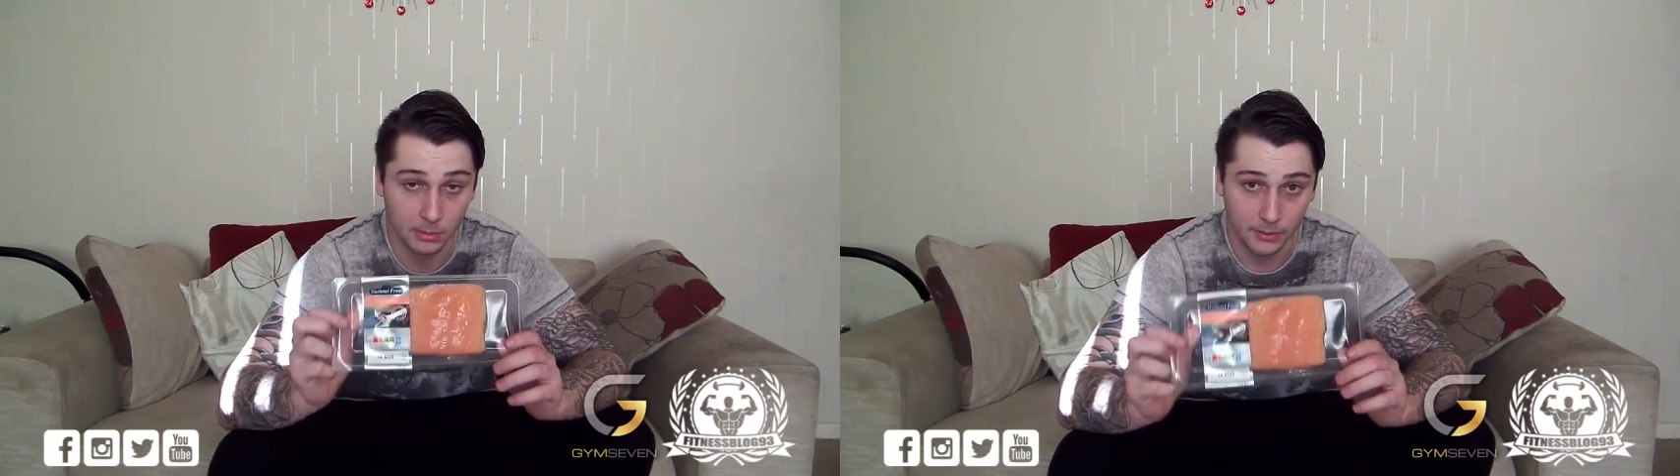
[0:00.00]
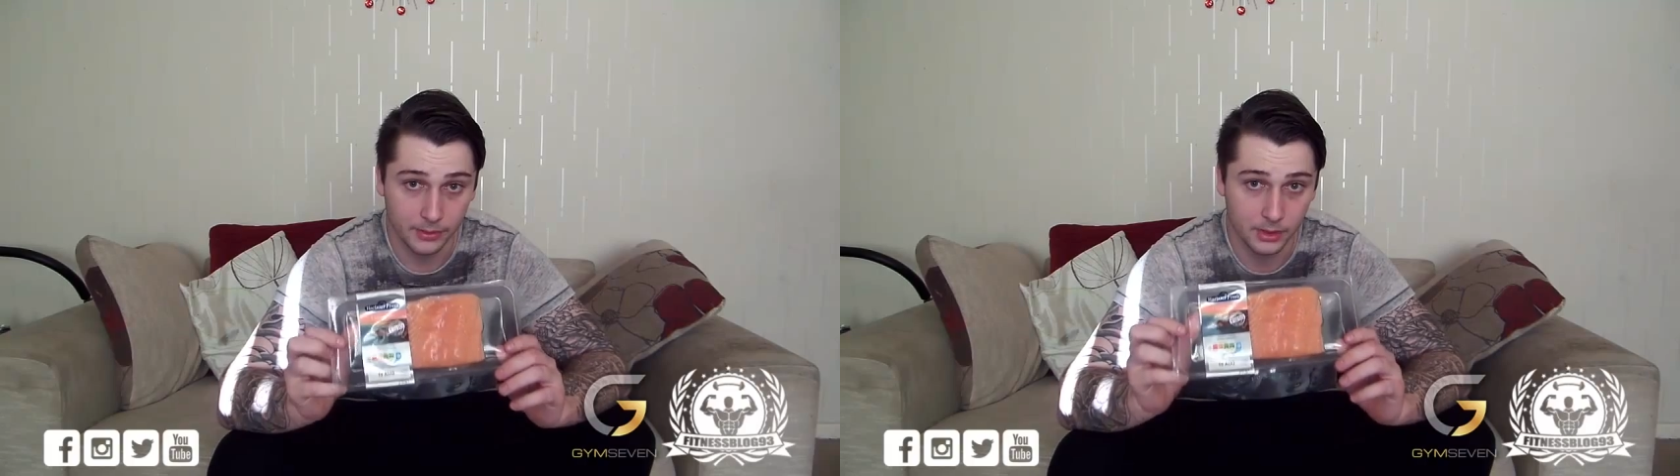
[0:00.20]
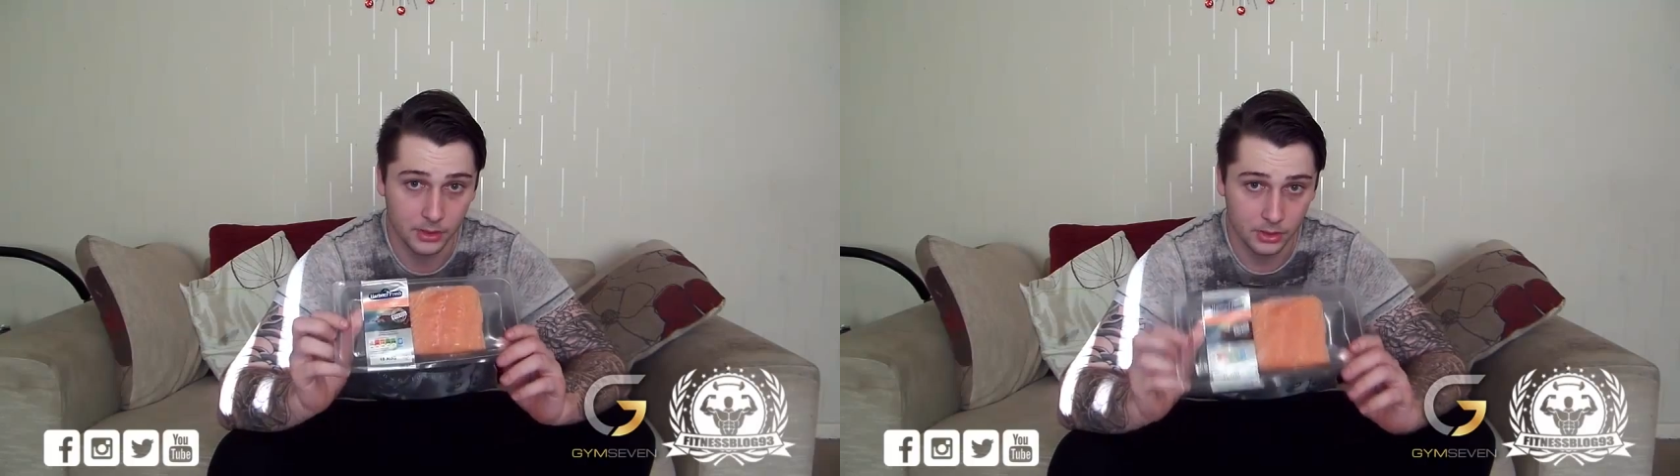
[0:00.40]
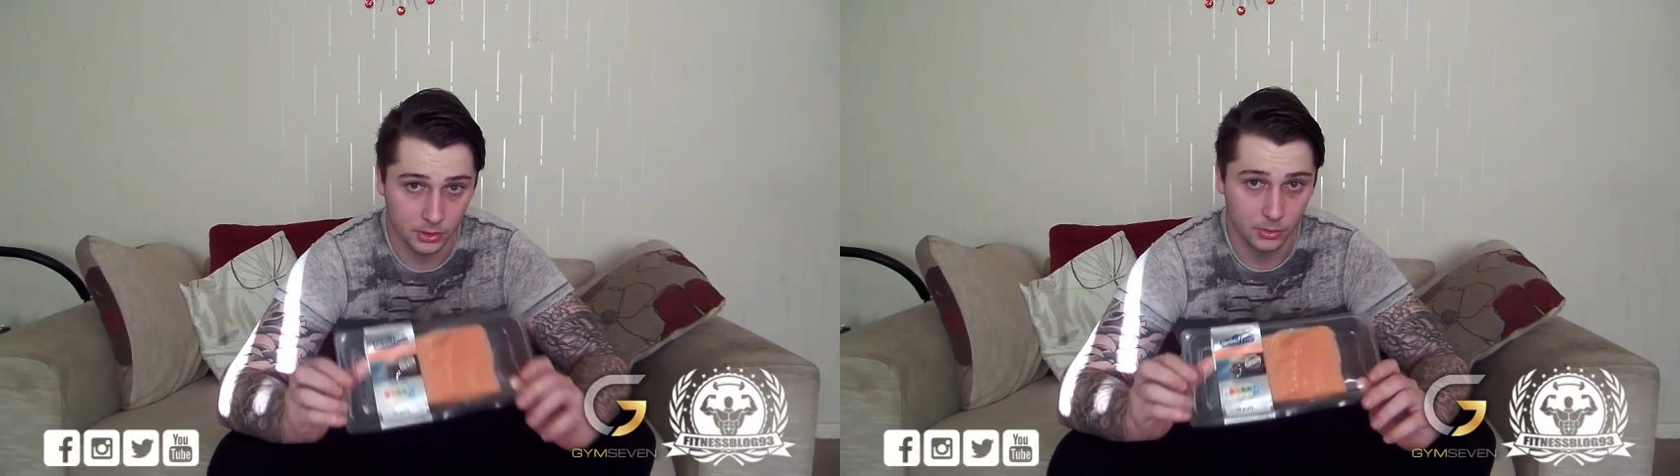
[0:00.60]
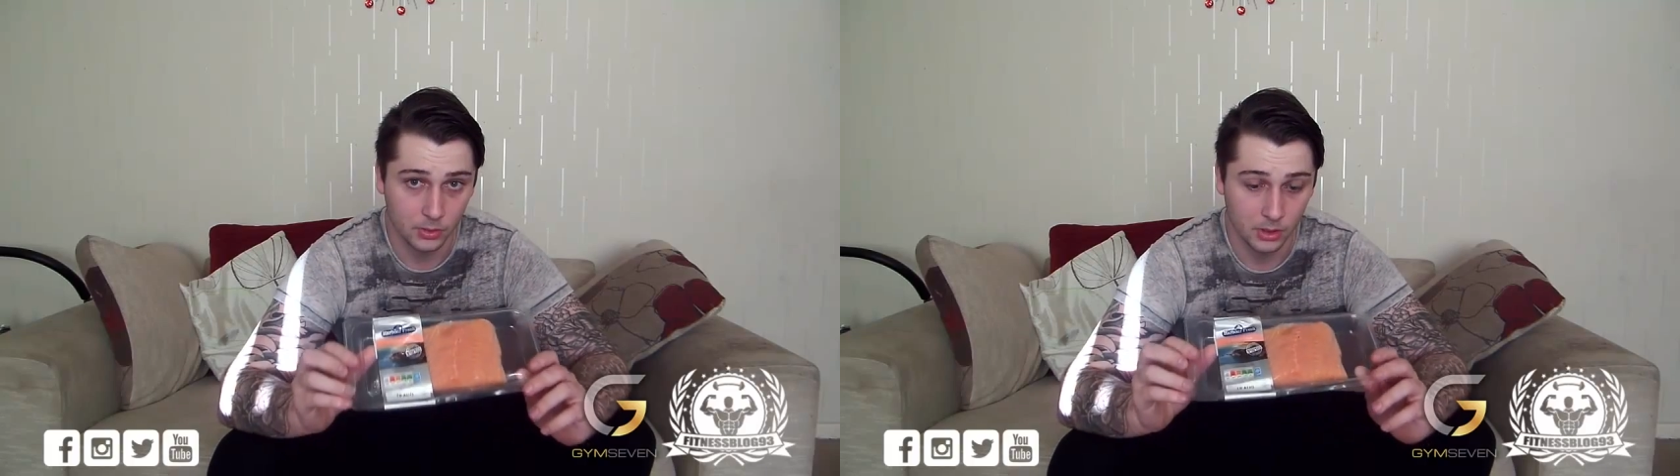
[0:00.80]
bothered
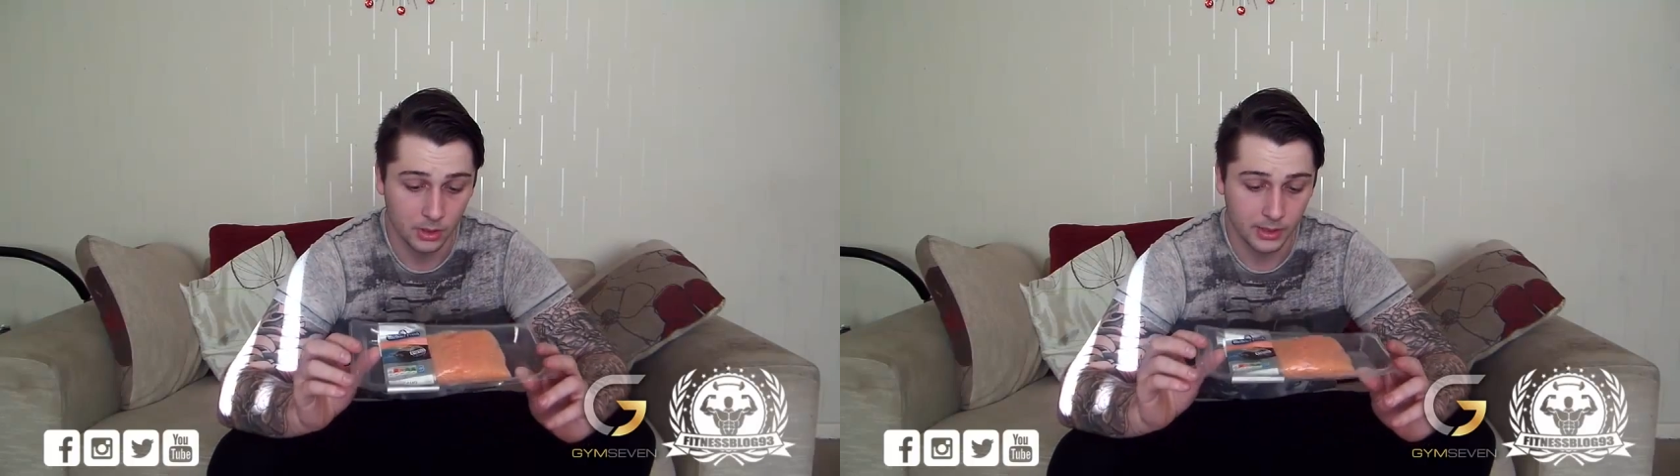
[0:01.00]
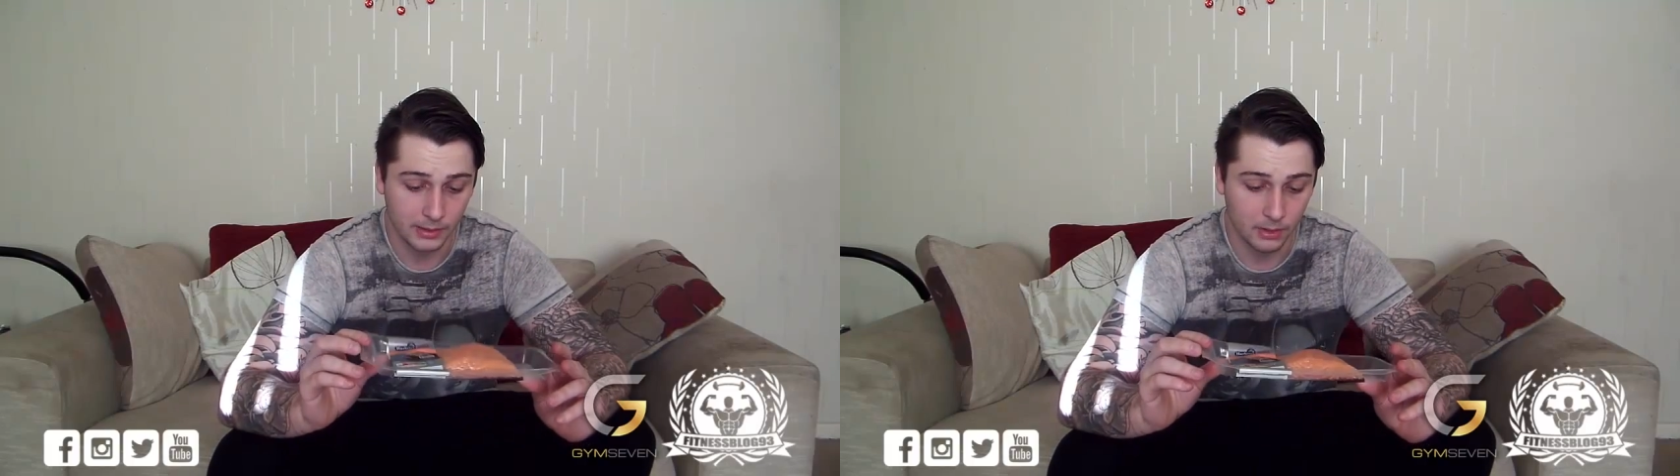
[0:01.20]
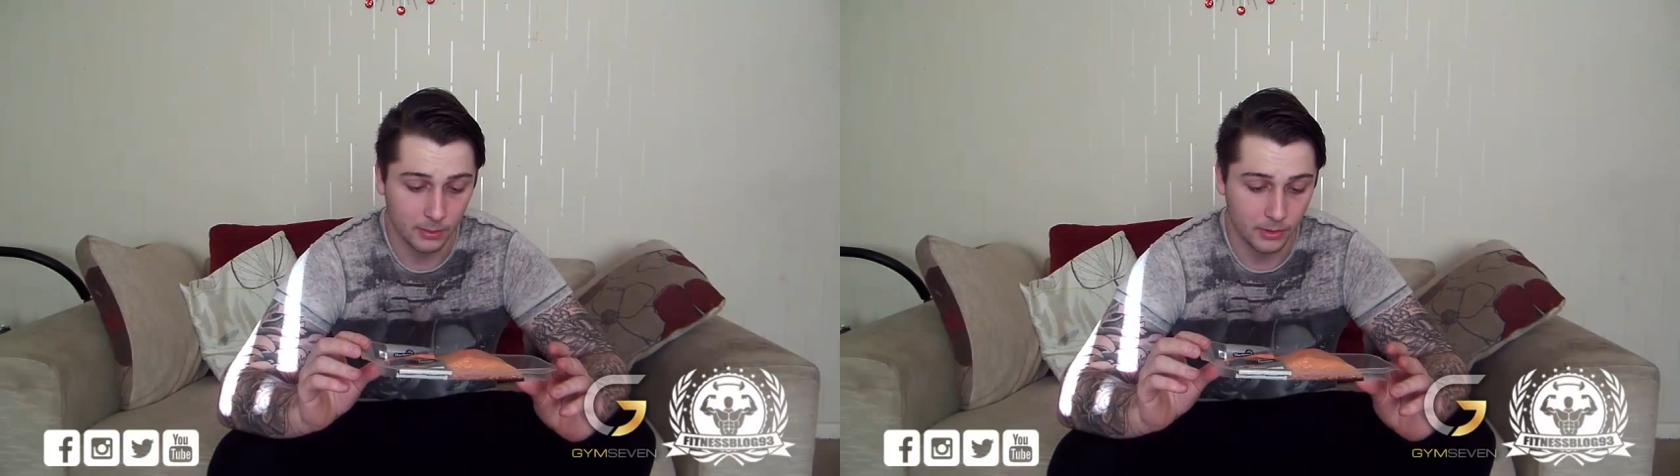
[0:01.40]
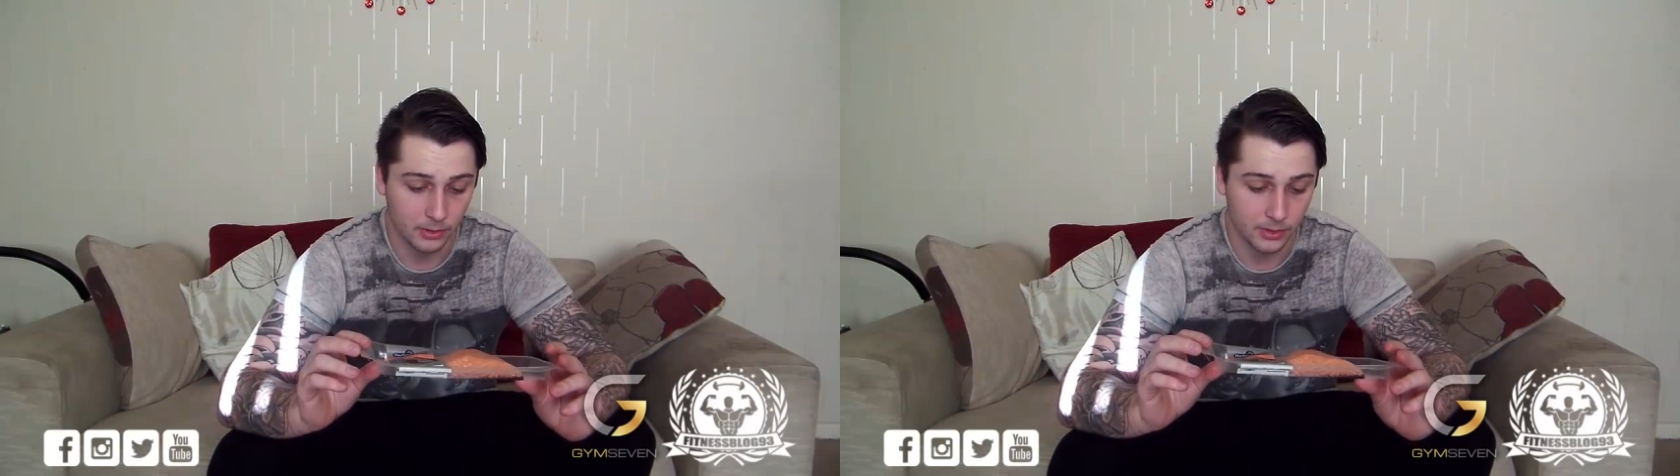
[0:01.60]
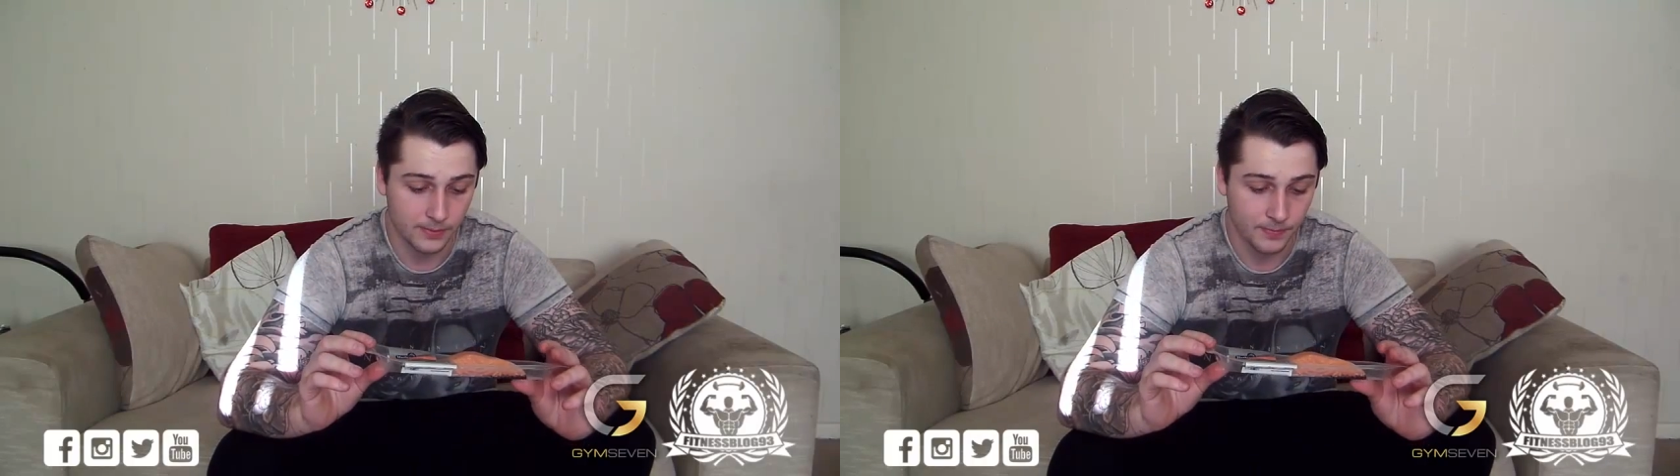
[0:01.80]
to get rid of
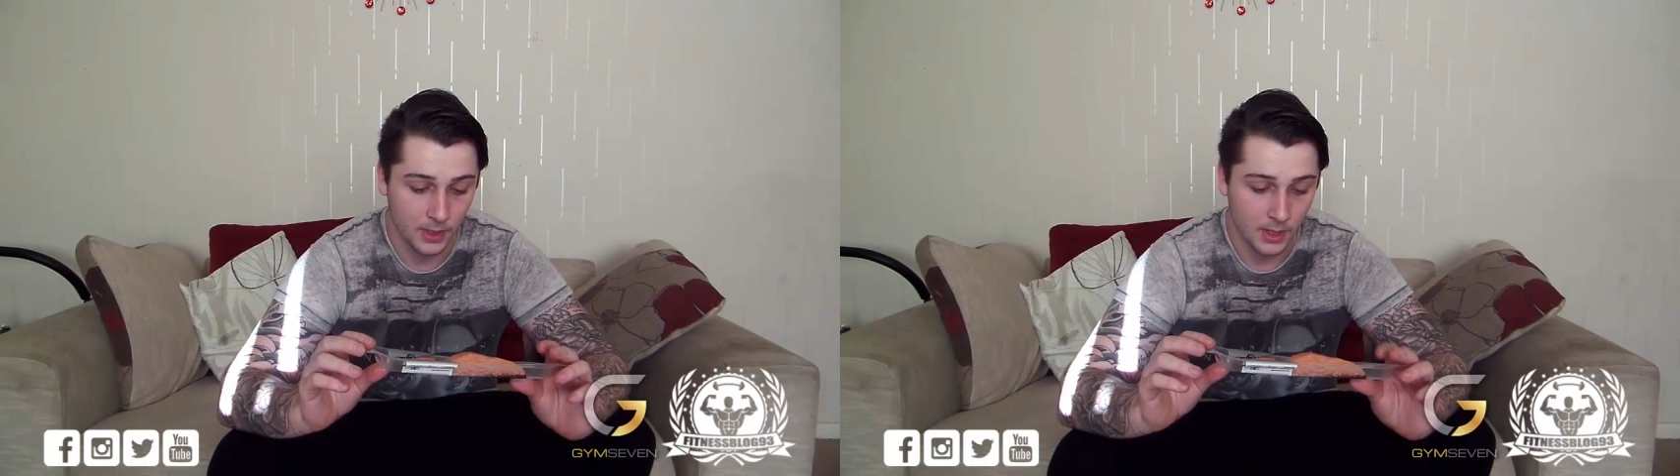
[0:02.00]
bones.